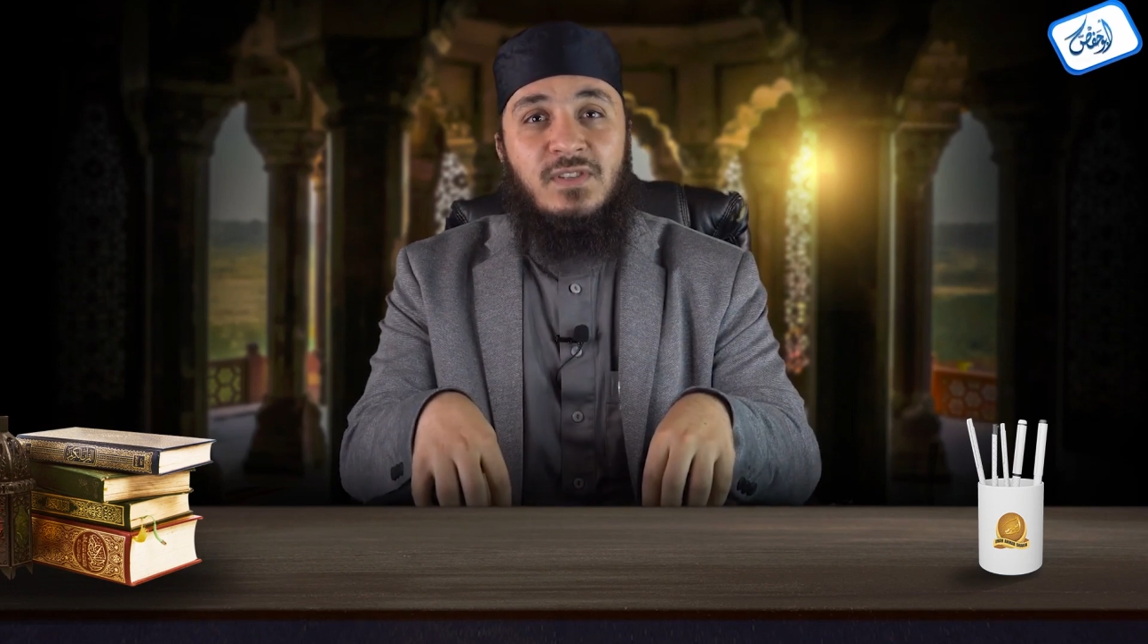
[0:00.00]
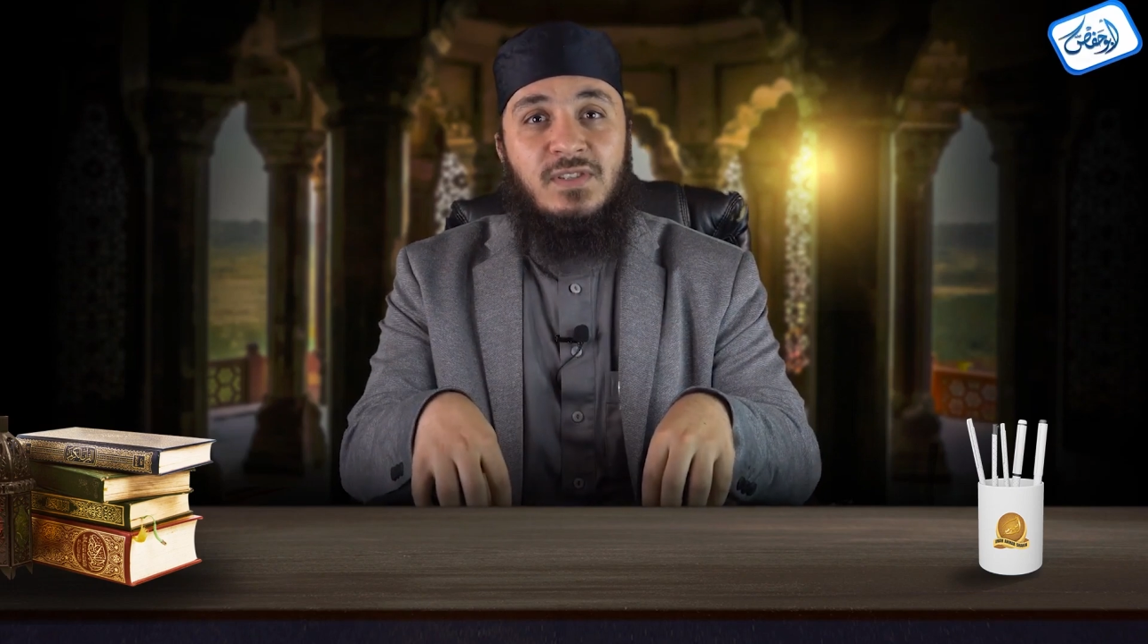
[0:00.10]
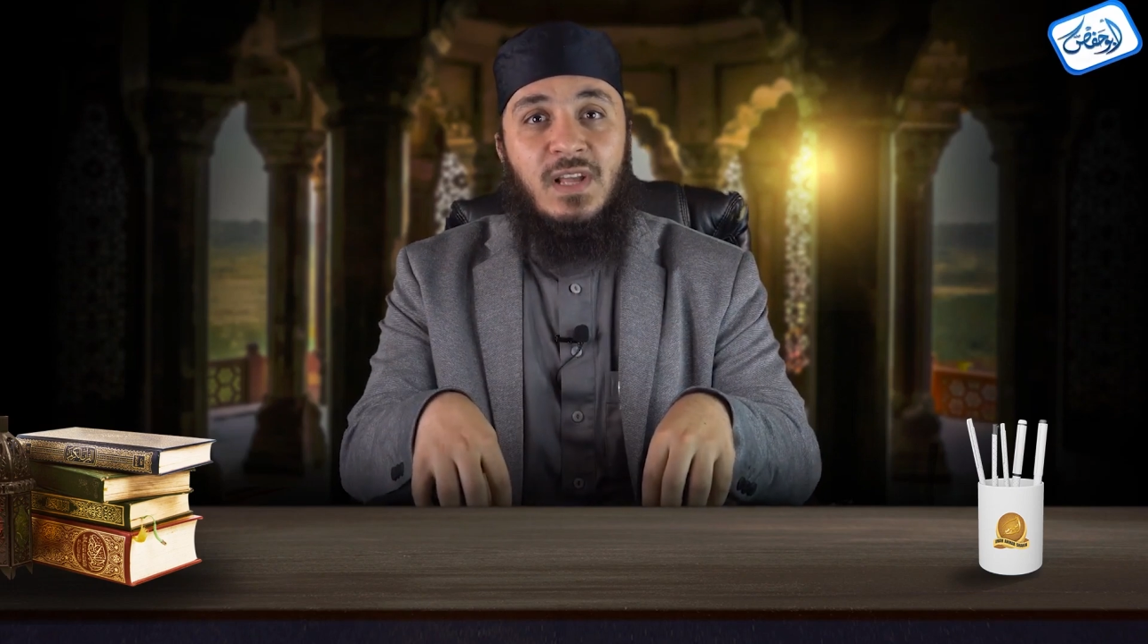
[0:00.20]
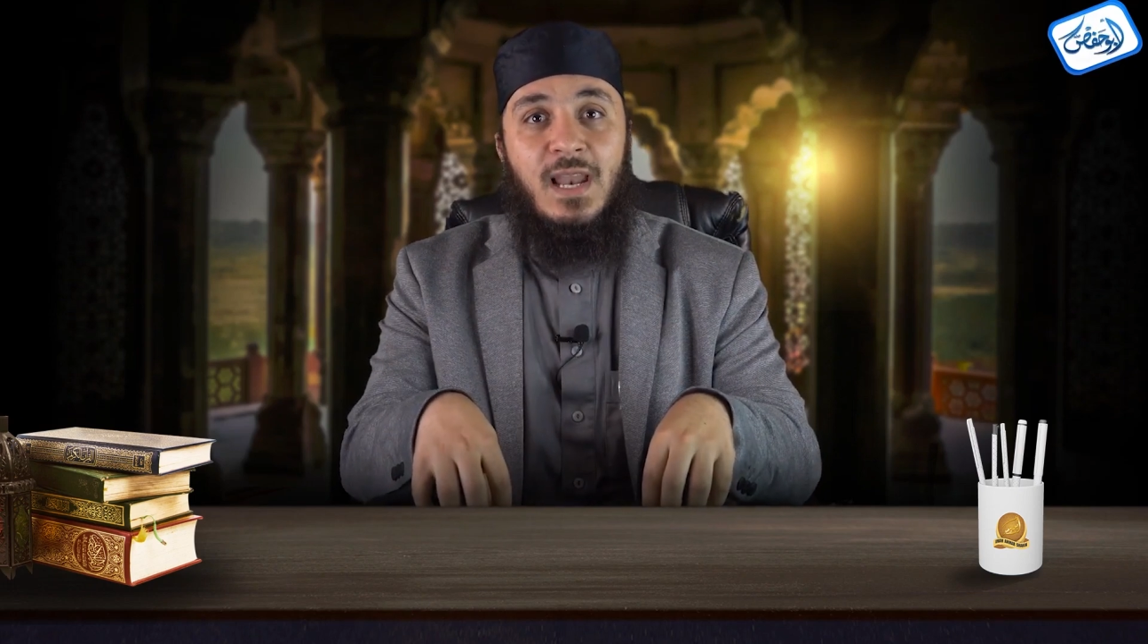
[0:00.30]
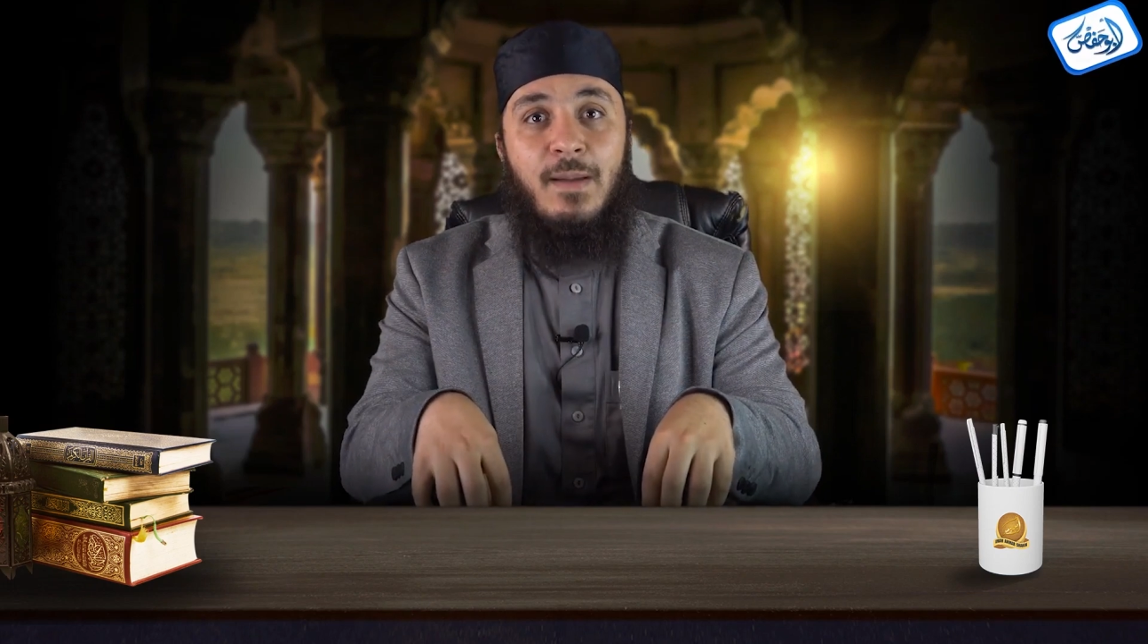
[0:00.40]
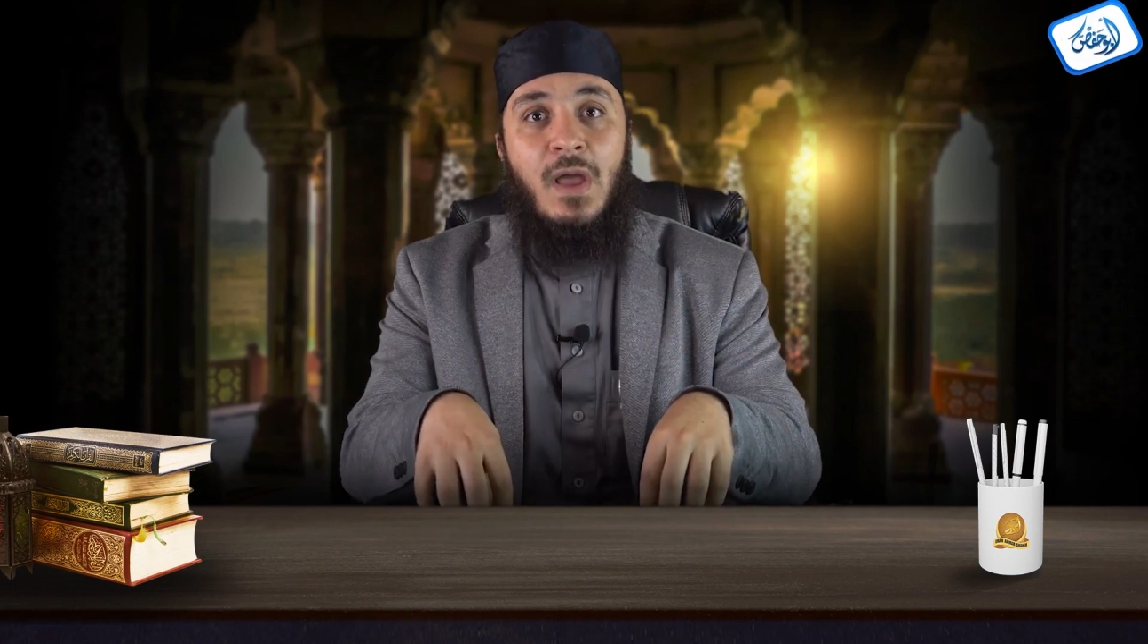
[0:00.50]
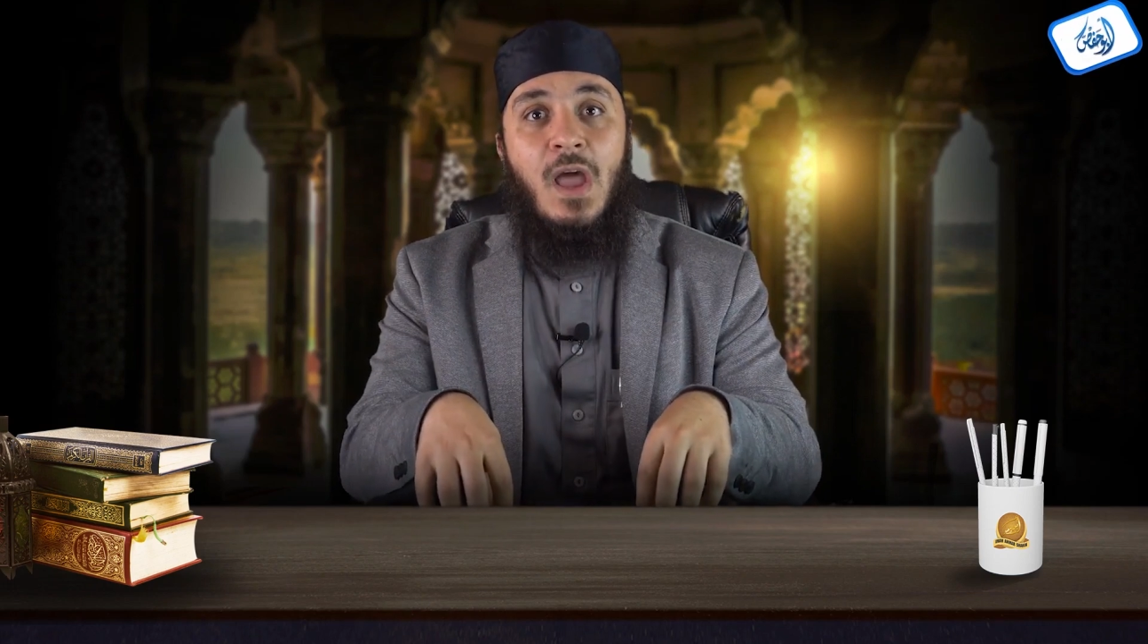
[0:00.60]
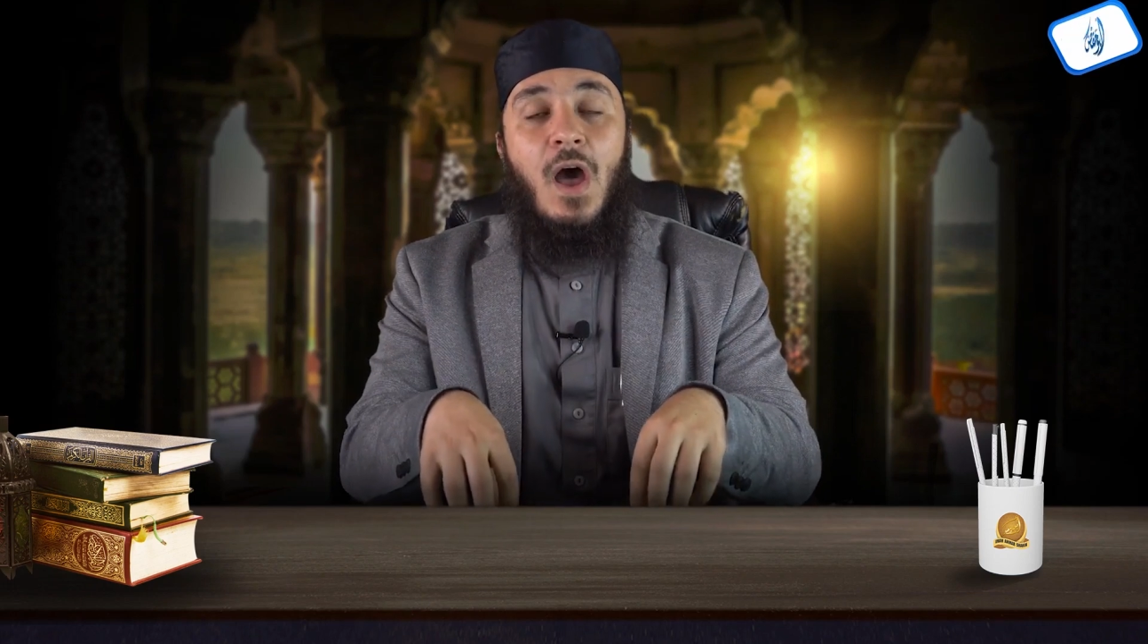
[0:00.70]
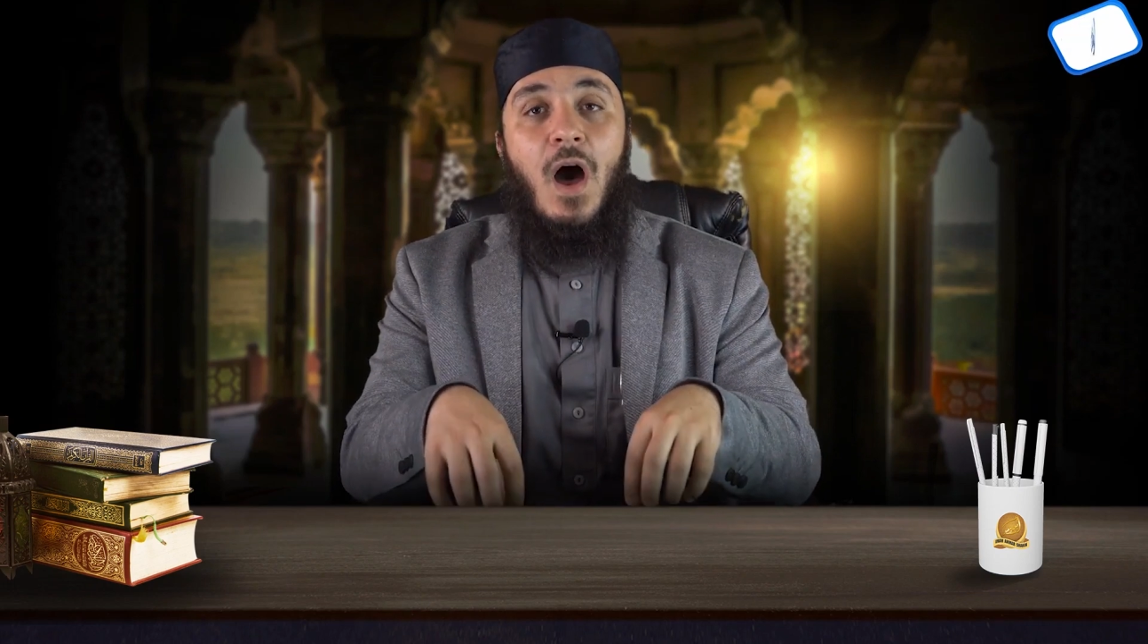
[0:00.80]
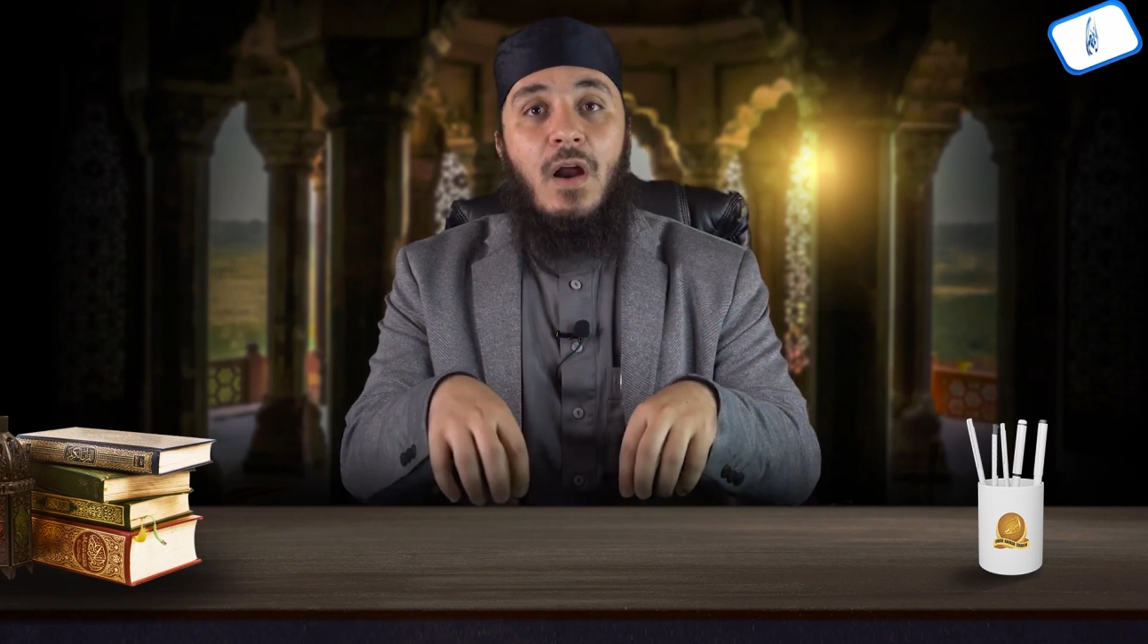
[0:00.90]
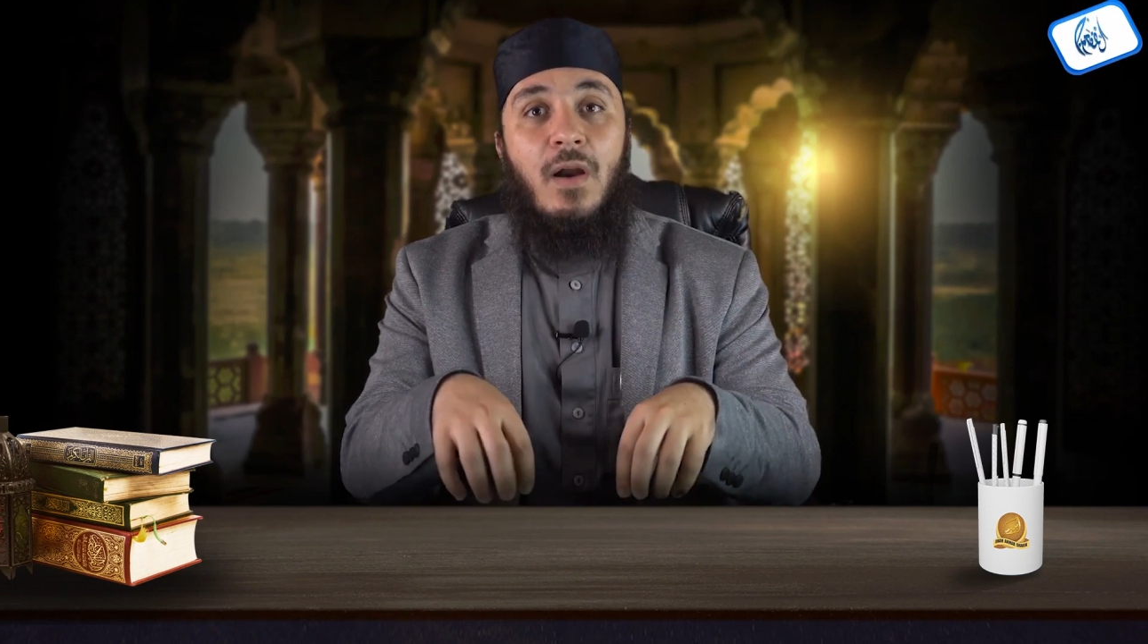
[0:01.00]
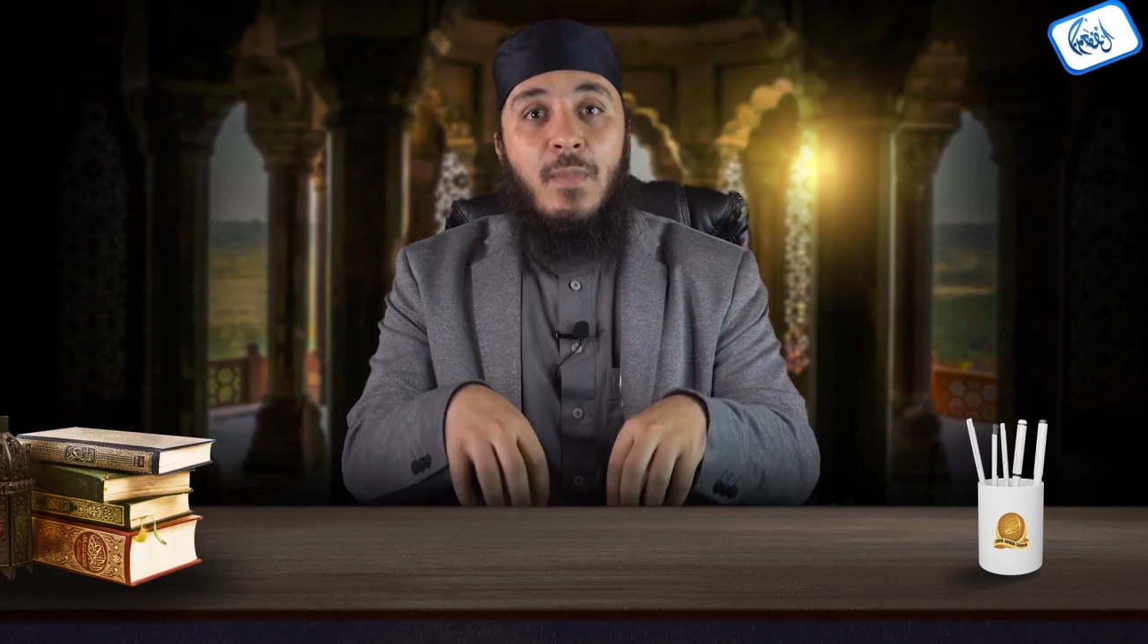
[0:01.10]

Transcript: sallam are